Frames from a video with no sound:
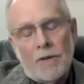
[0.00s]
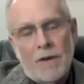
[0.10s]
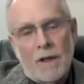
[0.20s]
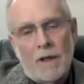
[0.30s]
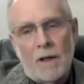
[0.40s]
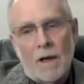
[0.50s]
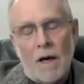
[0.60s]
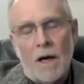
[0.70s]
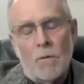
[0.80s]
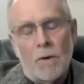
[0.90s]
think
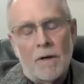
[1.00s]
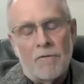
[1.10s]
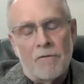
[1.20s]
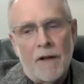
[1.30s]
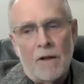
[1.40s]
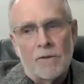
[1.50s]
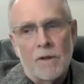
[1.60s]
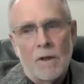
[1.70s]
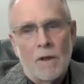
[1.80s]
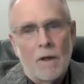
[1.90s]
I would have felt
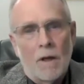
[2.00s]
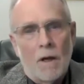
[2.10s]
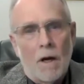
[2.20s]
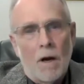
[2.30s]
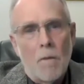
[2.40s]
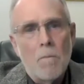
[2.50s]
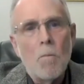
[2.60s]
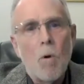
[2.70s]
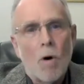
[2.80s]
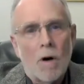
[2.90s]

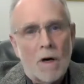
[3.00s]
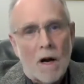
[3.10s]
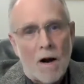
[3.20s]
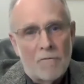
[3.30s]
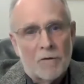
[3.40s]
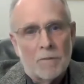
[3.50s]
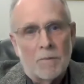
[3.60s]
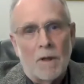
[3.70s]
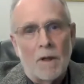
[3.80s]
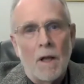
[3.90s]
more
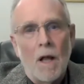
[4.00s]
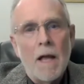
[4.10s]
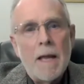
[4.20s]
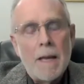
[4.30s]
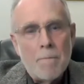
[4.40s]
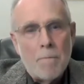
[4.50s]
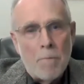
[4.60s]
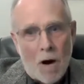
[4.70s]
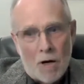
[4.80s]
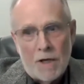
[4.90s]
comfortable
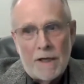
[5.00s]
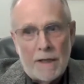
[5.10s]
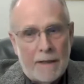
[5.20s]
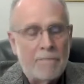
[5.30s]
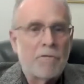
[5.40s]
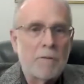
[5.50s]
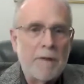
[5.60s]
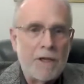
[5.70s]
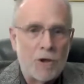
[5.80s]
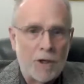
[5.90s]
imparting
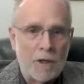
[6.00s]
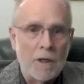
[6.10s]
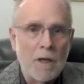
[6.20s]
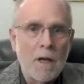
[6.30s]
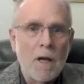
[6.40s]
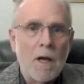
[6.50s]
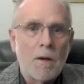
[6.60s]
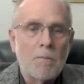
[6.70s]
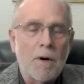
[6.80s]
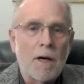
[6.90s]
information.
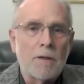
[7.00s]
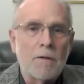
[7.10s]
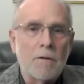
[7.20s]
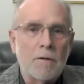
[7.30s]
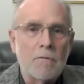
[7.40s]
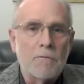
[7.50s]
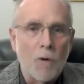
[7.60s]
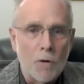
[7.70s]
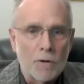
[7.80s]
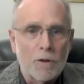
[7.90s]
But
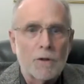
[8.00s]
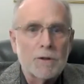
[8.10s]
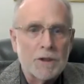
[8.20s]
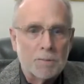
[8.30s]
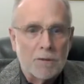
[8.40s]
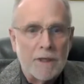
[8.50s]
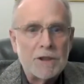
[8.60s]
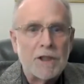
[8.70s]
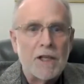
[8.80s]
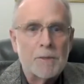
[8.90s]
voter
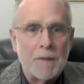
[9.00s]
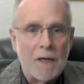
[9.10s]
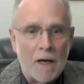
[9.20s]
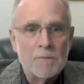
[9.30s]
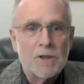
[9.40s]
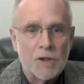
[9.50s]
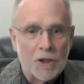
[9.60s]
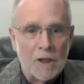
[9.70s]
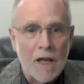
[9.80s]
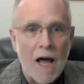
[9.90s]
suppression has become such
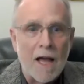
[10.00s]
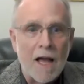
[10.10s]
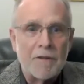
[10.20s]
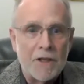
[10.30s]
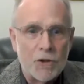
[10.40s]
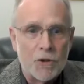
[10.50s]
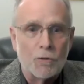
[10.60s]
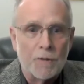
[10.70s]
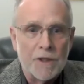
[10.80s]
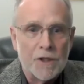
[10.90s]
a live
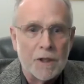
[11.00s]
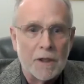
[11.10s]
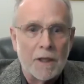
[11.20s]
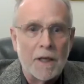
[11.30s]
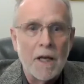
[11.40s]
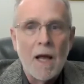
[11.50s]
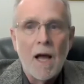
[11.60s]
issue recently,